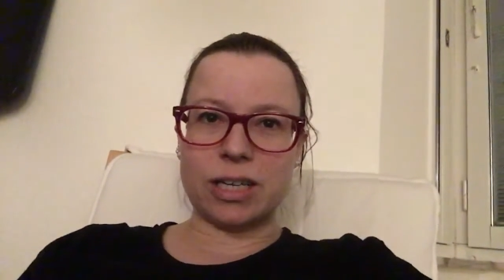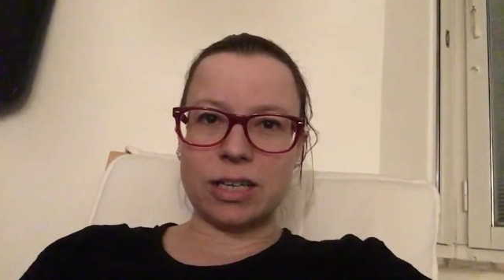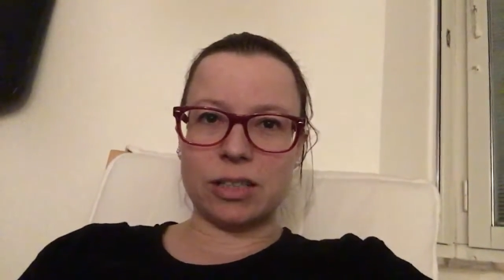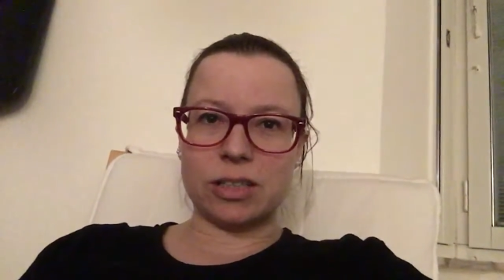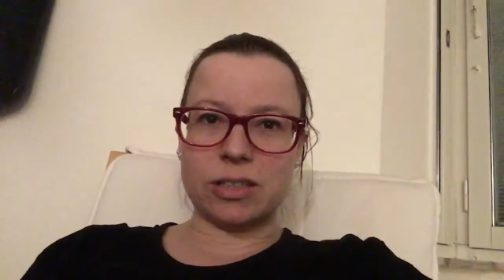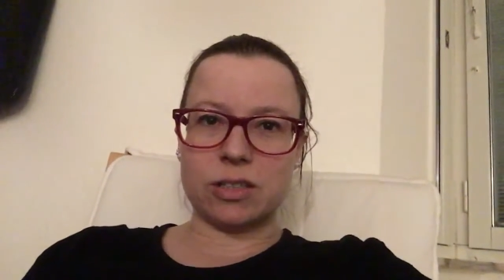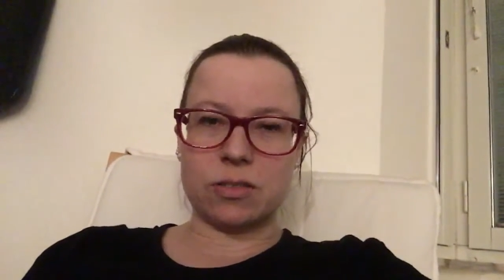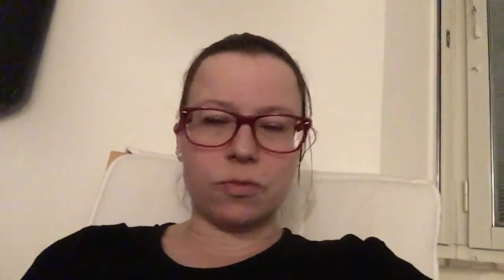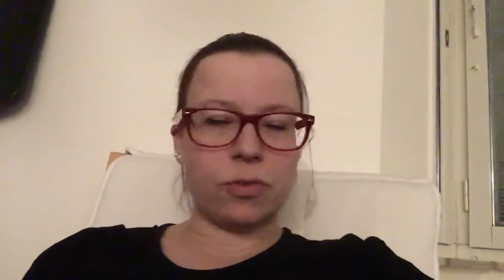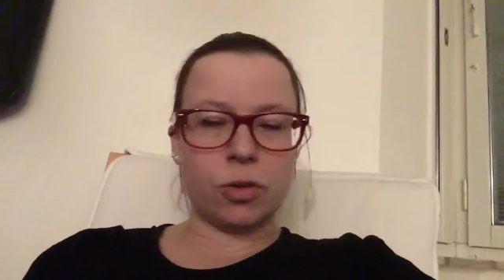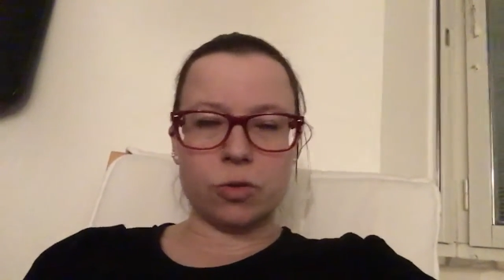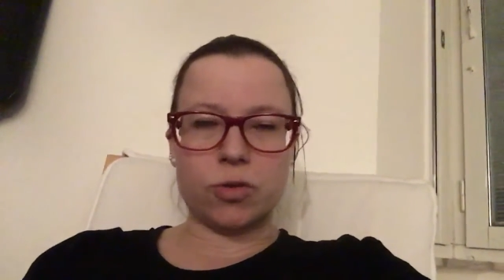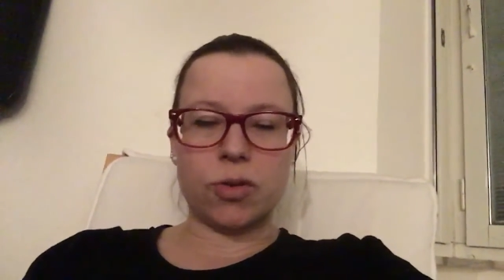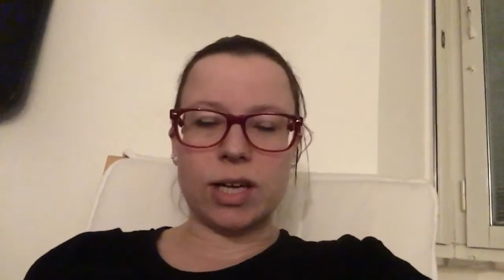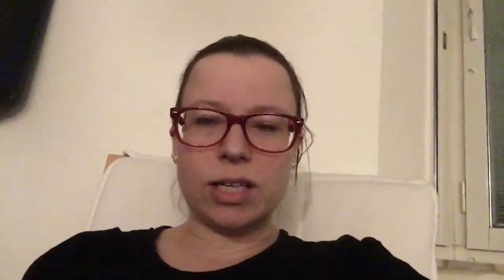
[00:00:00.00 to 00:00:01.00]
there's a
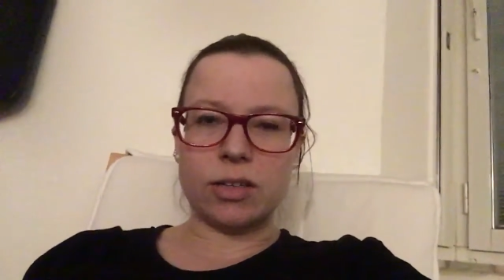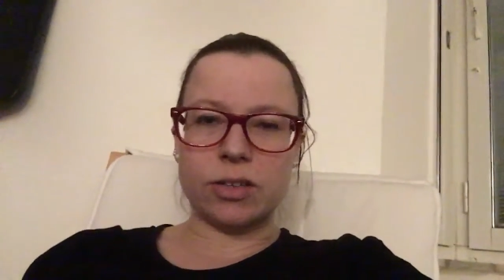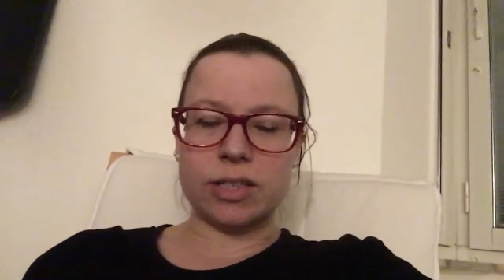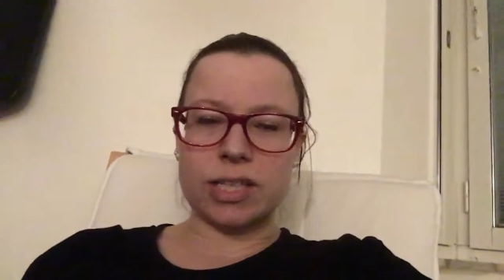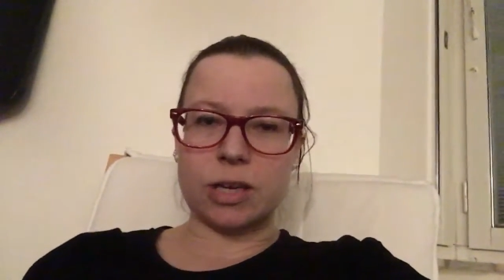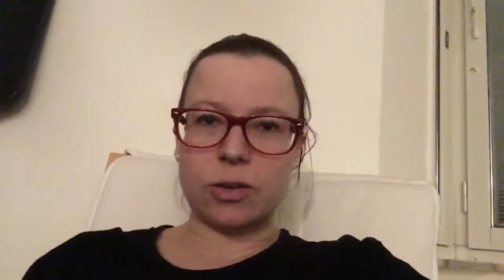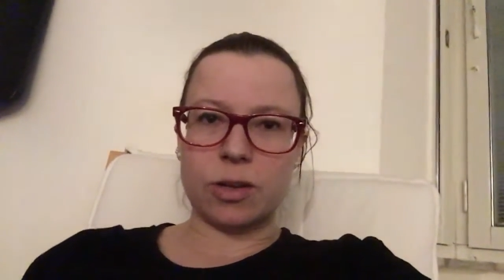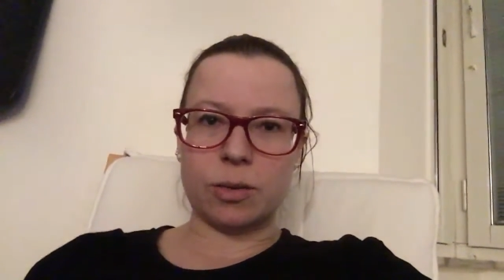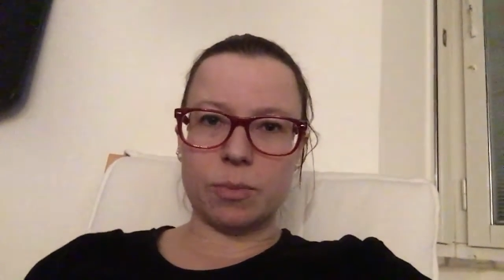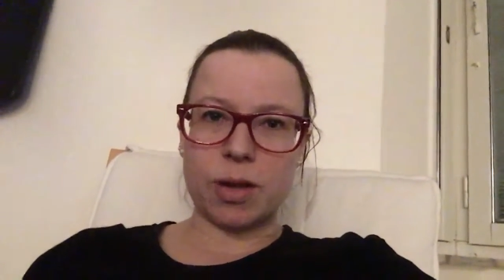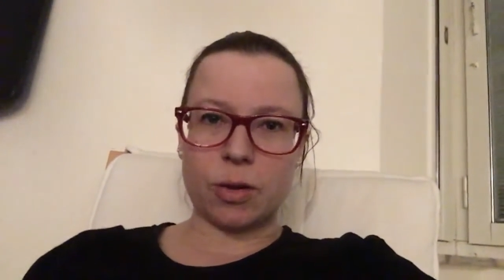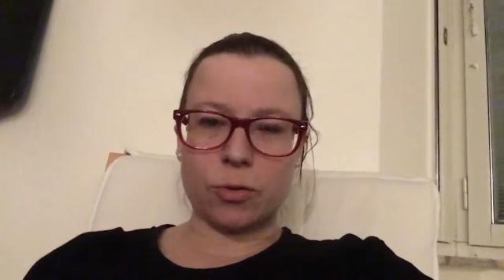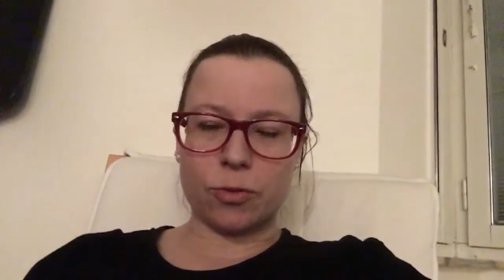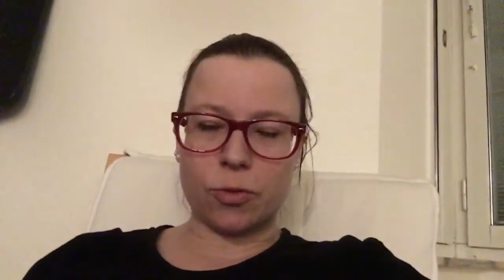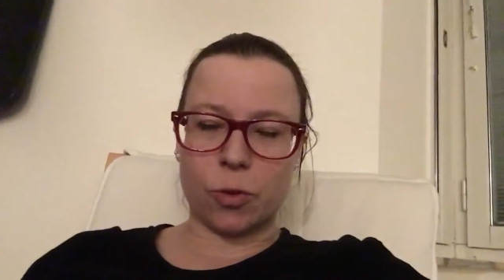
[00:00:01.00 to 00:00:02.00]
few trailers out and
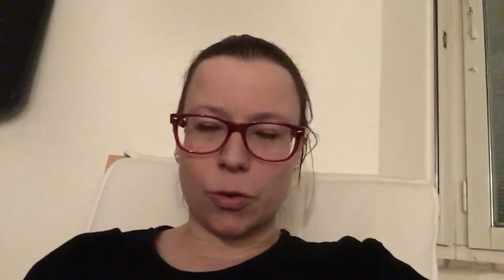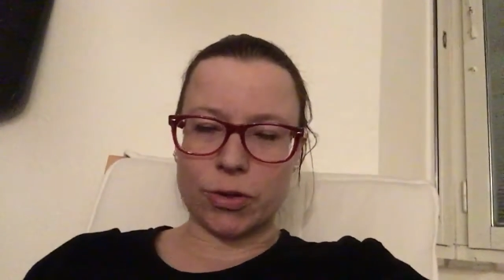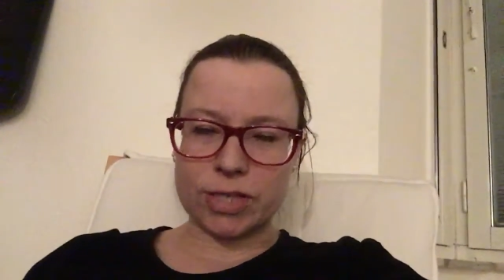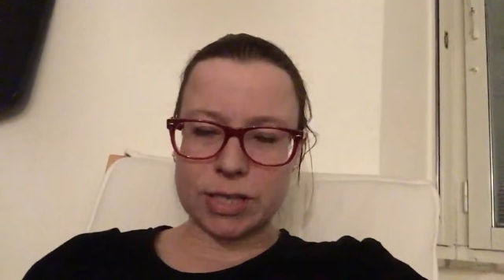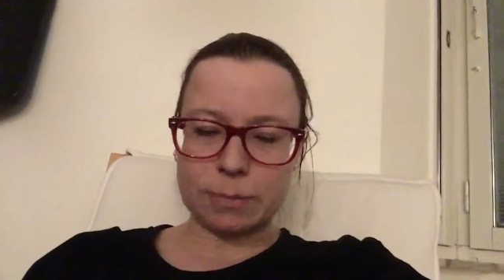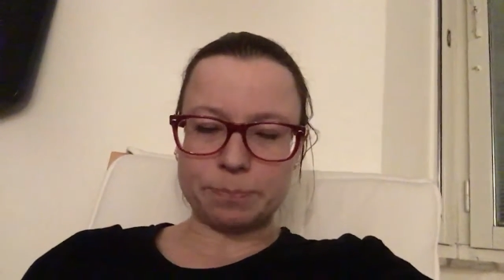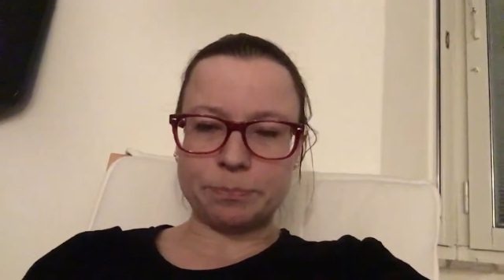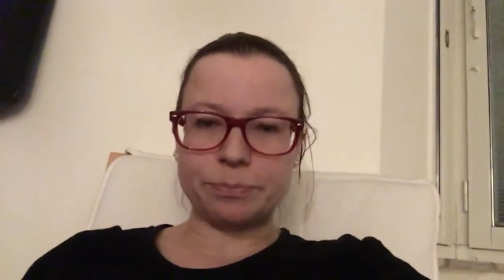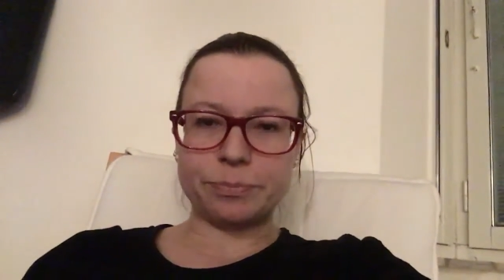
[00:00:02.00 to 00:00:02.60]
about, of course.